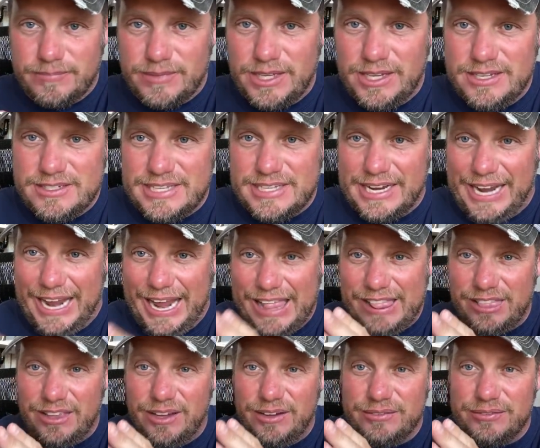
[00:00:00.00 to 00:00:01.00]
is that I
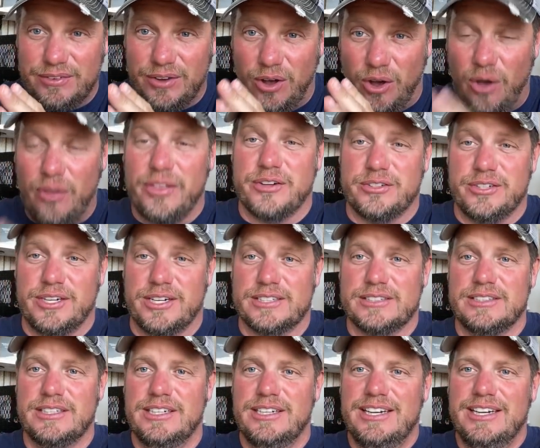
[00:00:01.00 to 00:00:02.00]
love all the
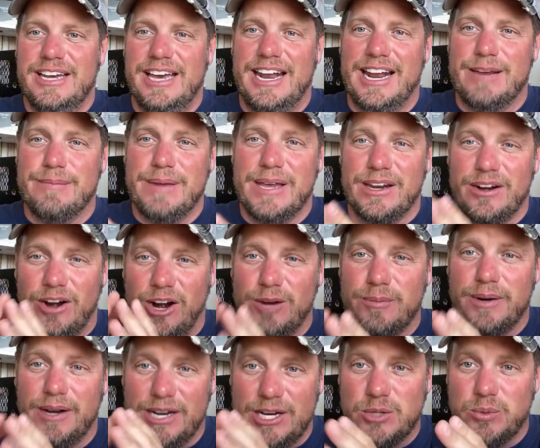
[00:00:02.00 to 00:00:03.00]
trucks, and I can make an
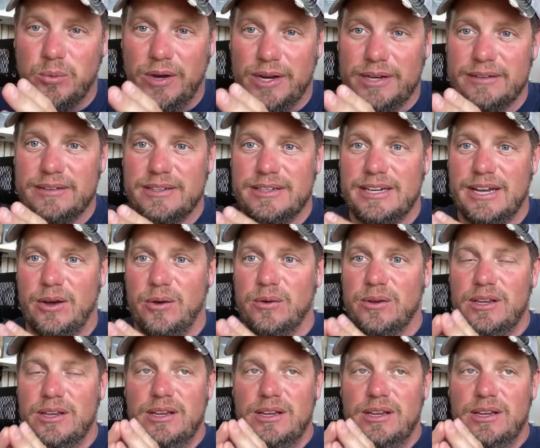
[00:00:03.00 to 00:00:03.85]
argument on each one. Now,